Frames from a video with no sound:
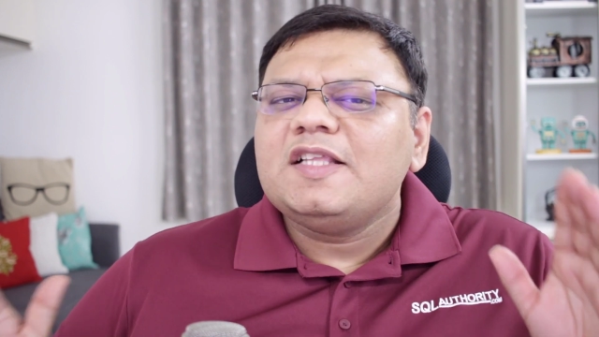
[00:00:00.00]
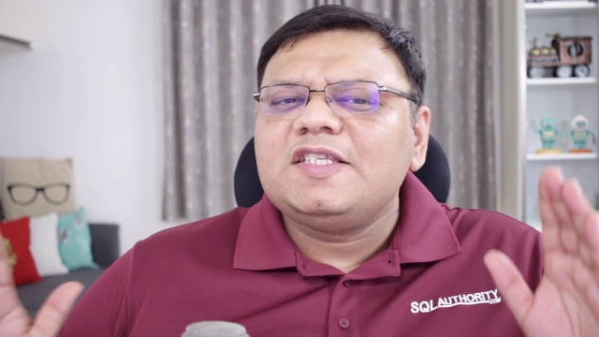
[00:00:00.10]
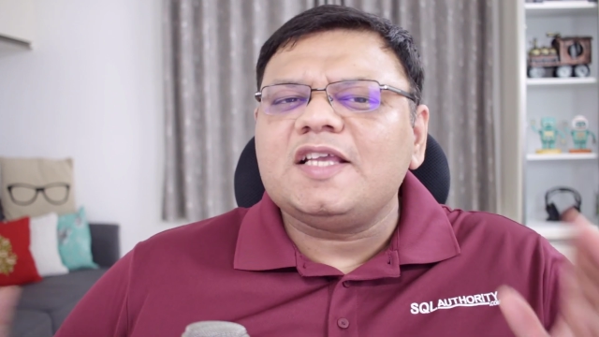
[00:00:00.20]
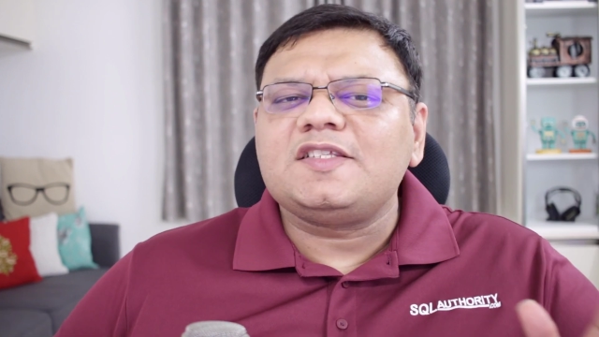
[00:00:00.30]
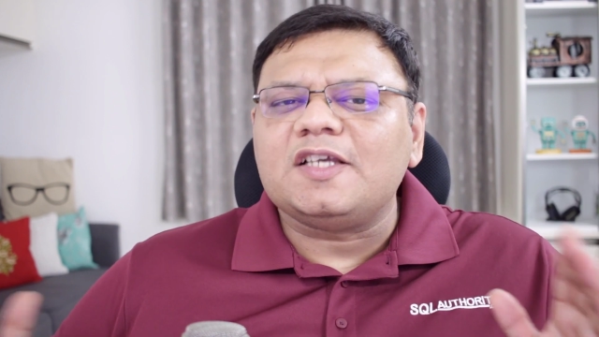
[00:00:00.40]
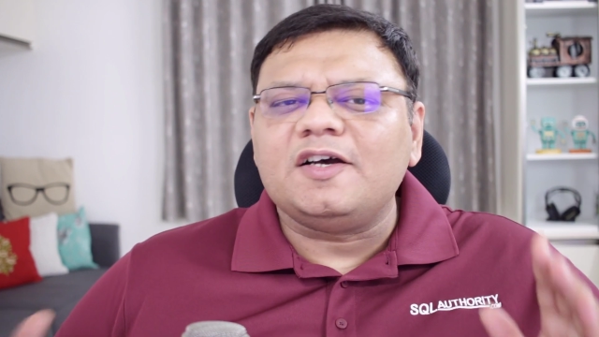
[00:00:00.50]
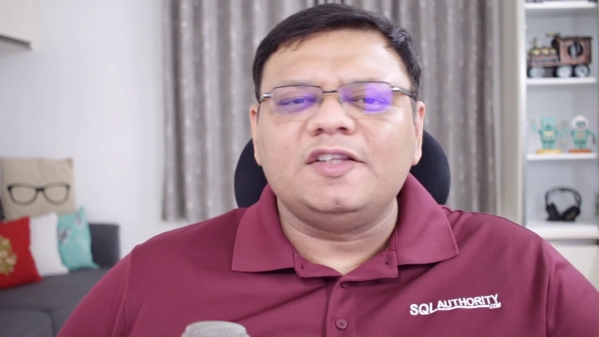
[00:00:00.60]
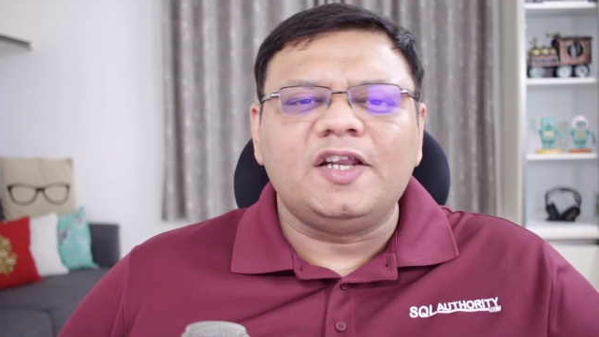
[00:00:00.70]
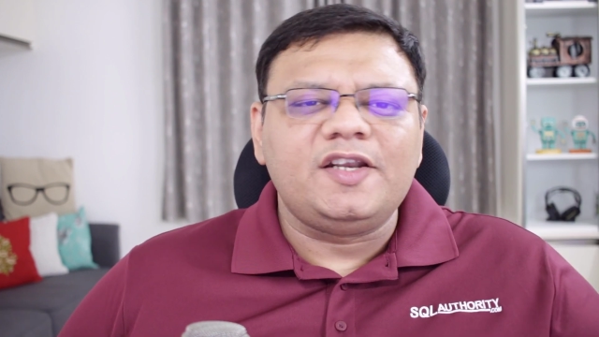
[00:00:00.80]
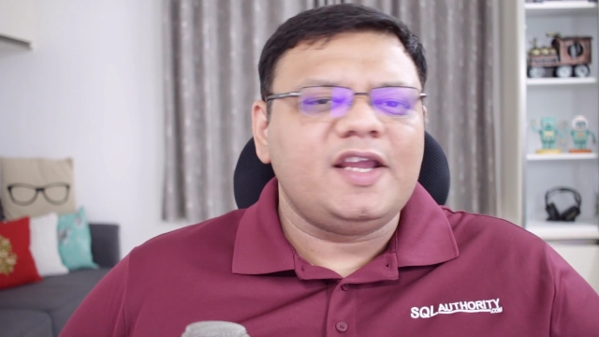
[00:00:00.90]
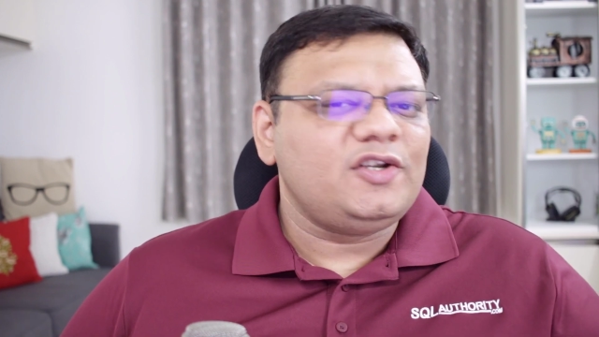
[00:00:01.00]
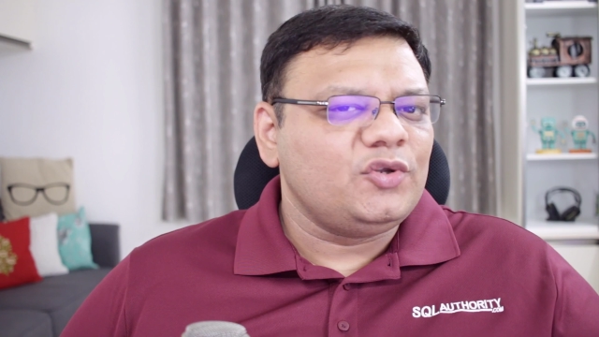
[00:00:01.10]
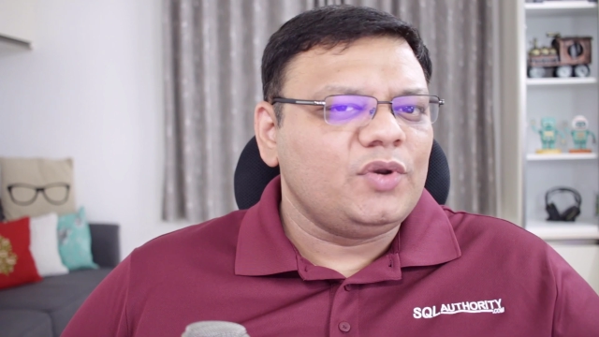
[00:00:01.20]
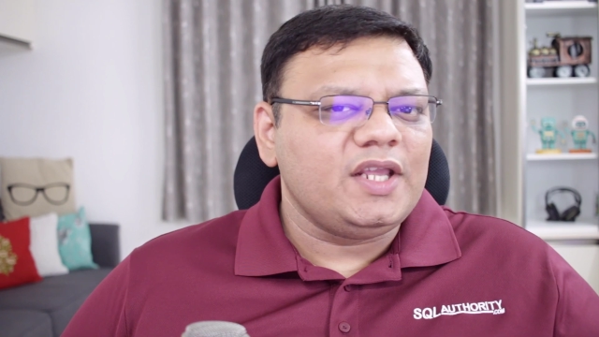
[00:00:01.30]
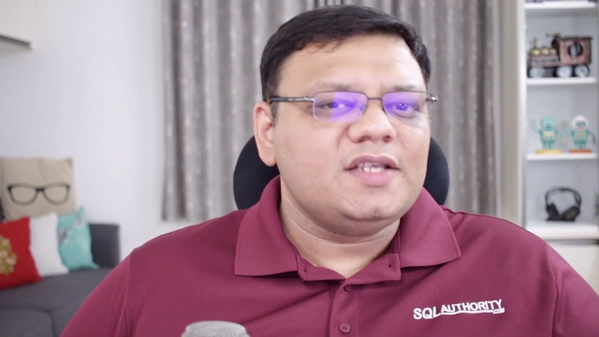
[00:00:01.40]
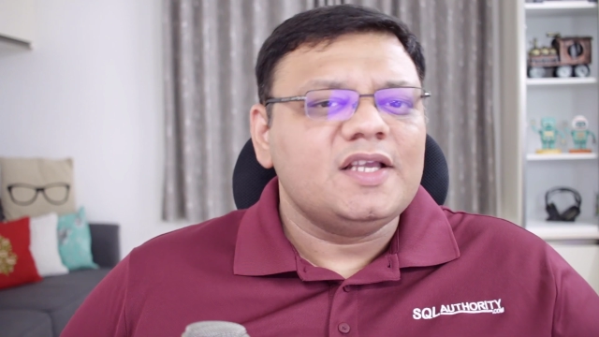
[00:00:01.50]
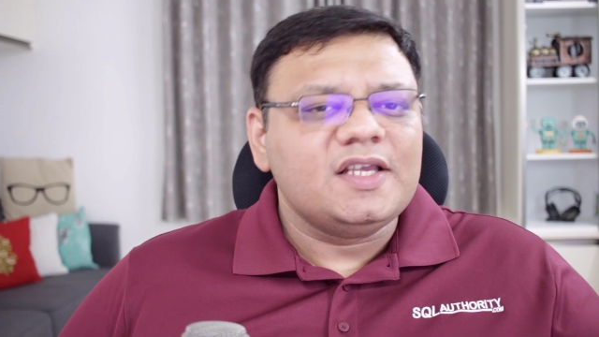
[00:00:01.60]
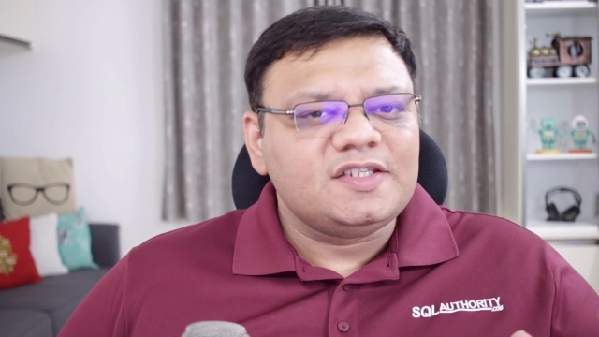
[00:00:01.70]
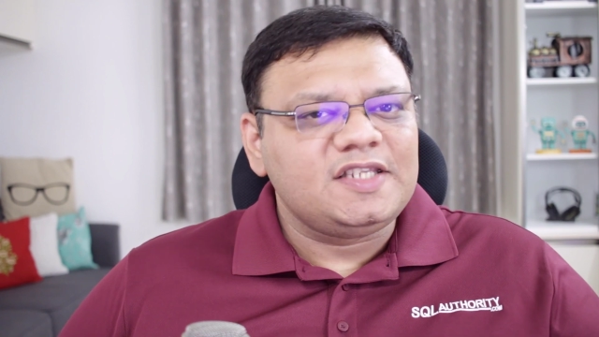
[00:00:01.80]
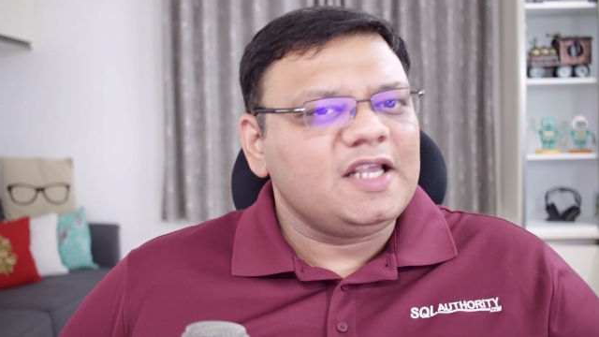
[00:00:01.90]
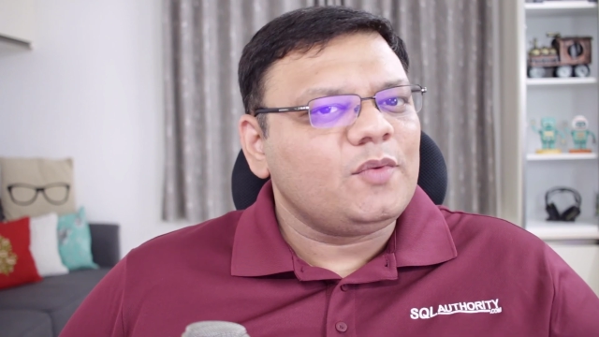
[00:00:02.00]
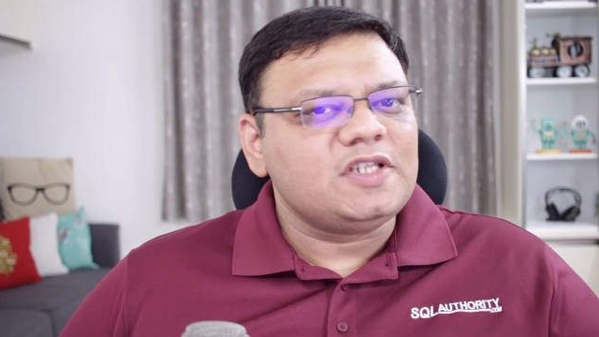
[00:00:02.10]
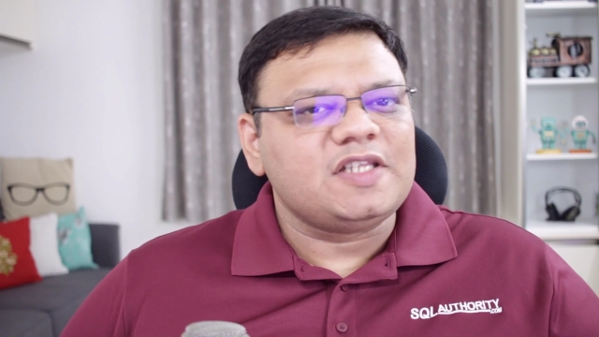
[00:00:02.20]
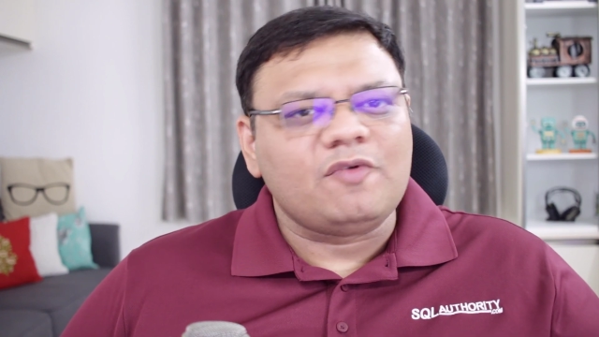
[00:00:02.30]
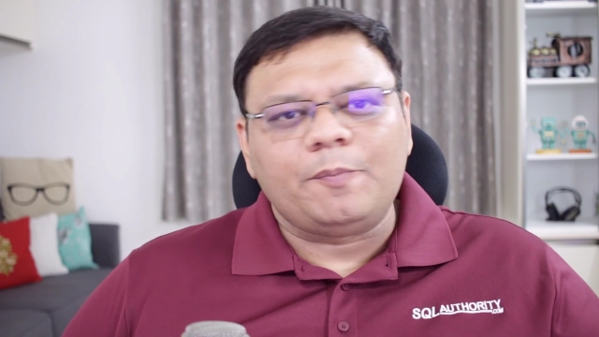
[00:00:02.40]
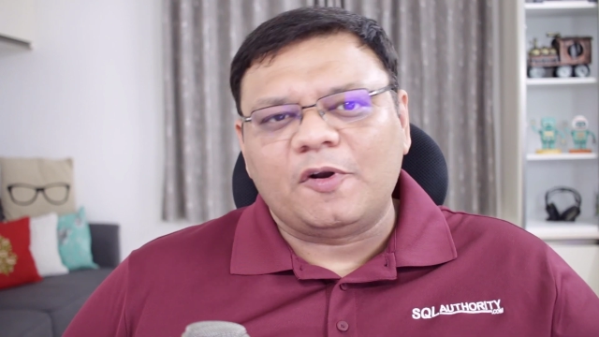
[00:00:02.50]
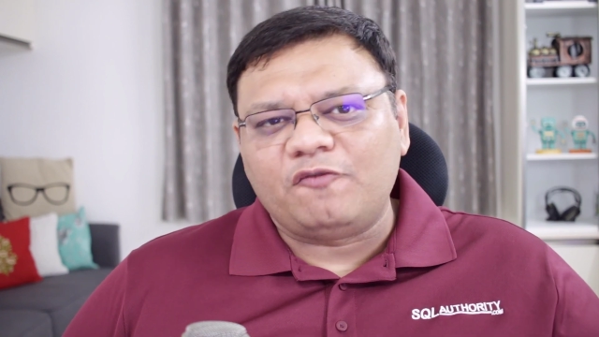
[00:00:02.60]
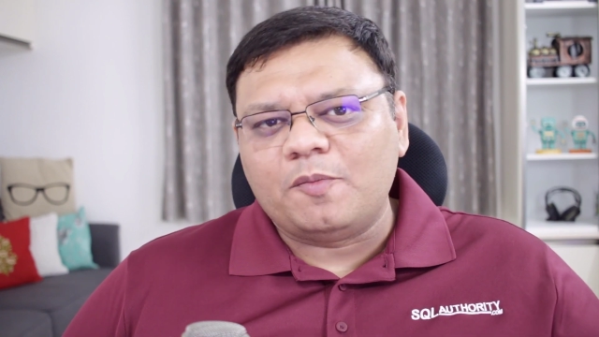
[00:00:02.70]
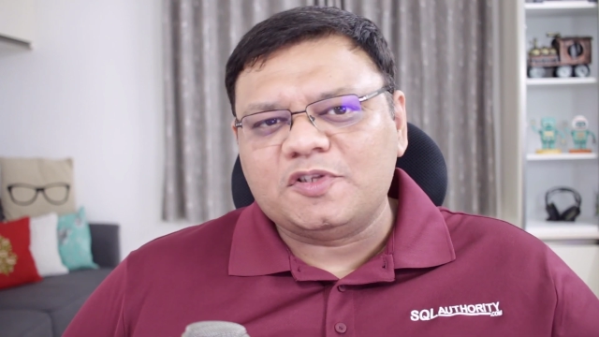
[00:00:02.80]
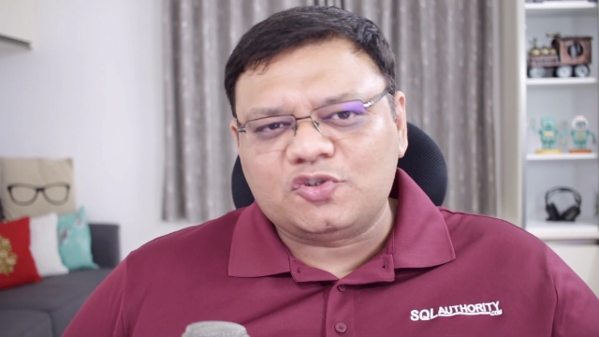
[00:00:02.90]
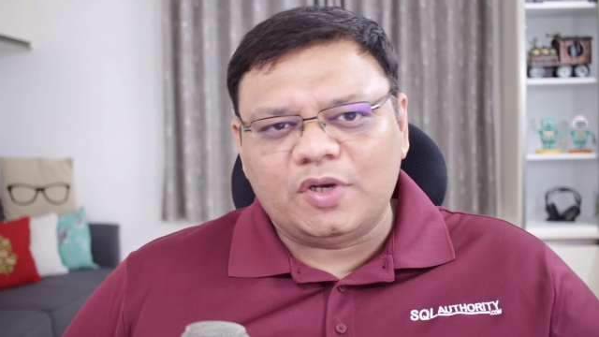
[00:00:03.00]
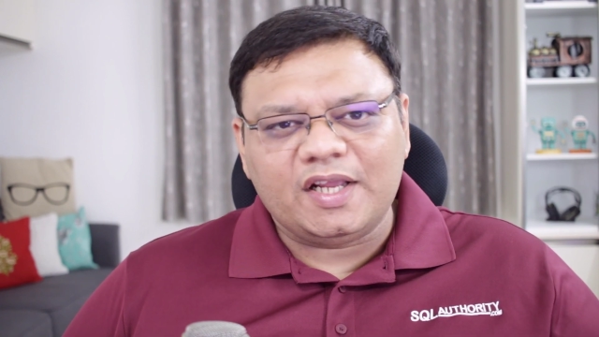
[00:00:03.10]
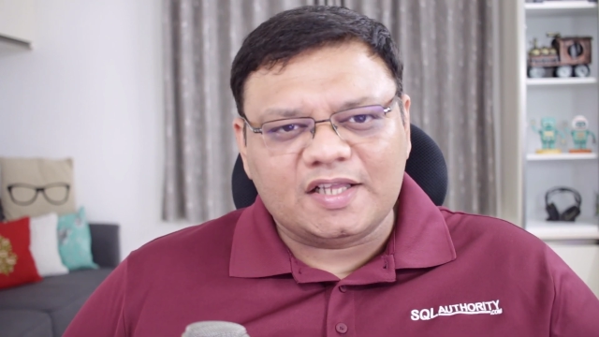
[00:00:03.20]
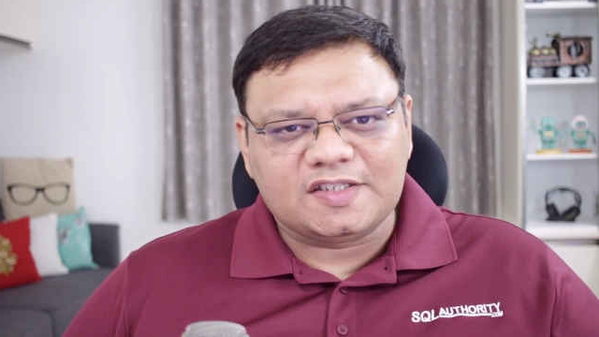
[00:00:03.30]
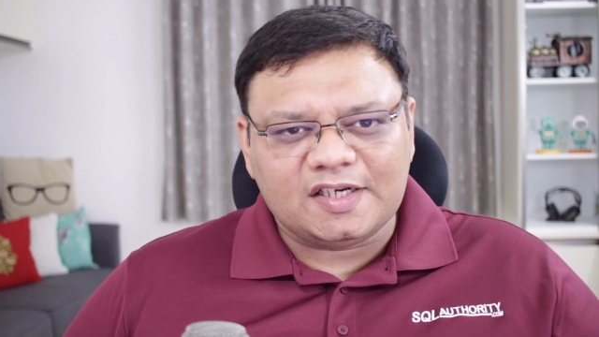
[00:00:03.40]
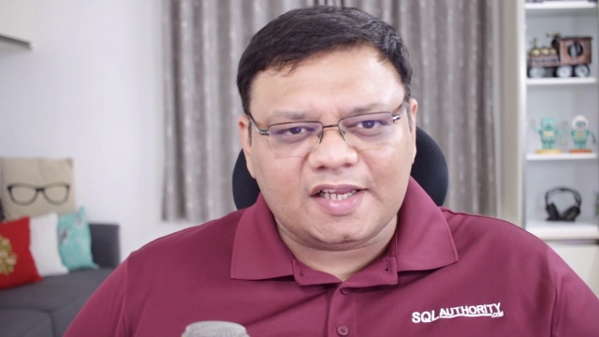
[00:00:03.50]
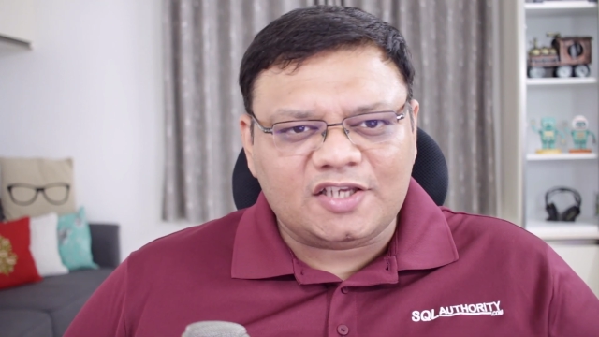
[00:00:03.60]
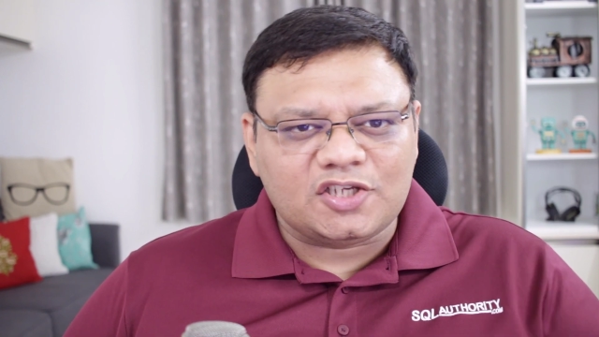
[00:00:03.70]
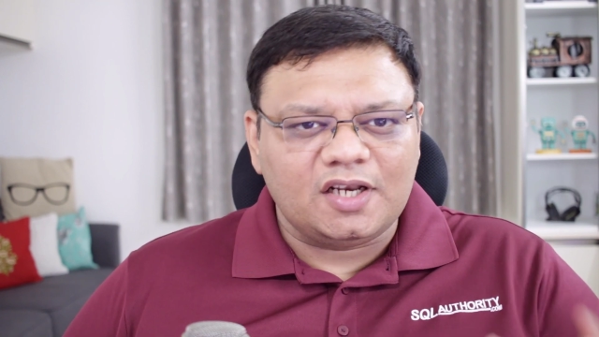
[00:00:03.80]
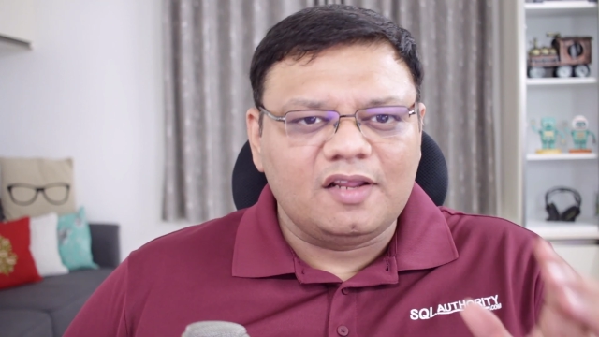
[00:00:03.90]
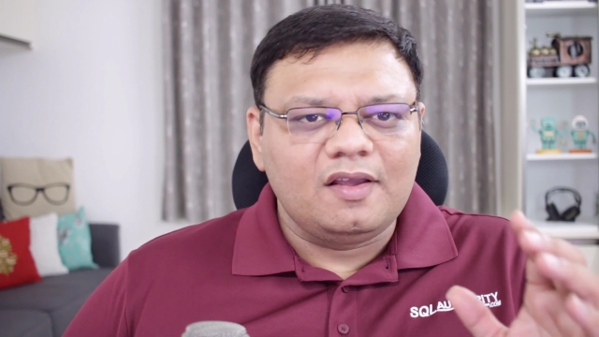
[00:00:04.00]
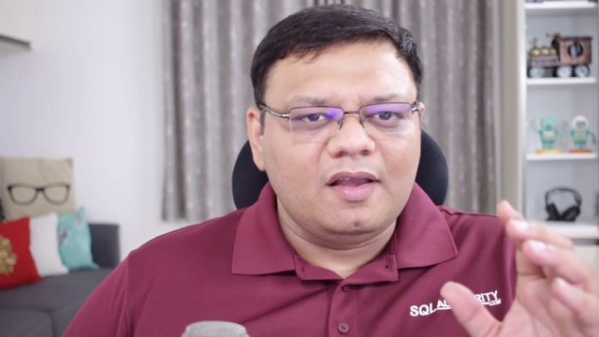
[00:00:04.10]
Just other day during SQL Server Performance Tuning consultation,